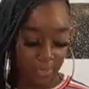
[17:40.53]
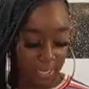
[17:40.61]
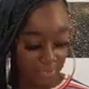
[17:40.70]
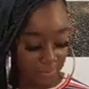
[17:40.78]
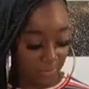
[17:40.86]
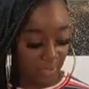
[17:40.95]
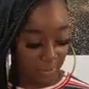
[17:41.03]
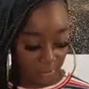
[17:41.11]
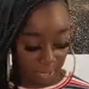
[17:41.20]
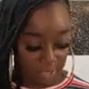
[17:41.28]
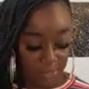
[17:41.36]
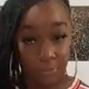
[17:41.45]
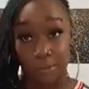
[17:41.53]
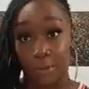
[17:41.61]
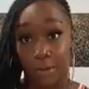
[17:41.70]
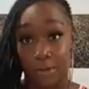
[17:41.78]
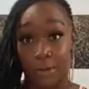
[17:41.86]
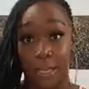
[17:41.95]
And that's something that you guys want to
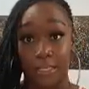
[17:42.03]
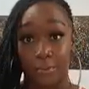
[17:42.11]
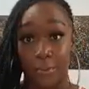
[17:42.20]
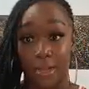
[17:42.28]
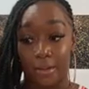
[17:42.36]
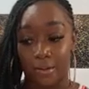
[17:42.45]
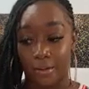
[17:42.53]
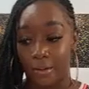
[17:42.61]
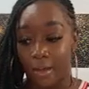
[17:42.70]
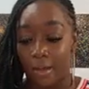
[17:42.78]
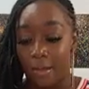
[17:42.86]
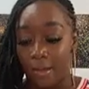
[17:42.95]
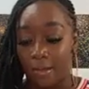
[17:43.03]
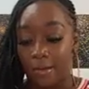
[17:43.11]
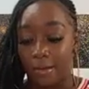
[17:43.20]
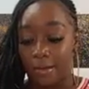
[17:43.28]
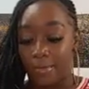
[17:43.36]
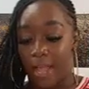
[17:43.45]
work on as well
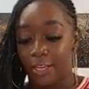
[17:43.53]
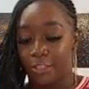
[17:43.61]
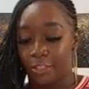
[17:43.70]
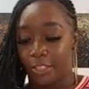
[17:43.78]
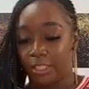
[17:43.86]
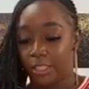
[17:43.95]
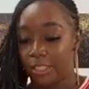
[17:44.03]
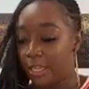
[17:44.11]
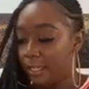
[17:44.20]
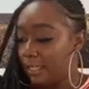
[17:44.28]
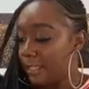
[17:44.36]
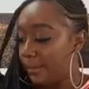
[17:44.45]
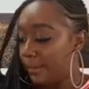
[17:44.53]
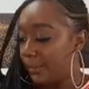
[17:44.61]
as you're studying.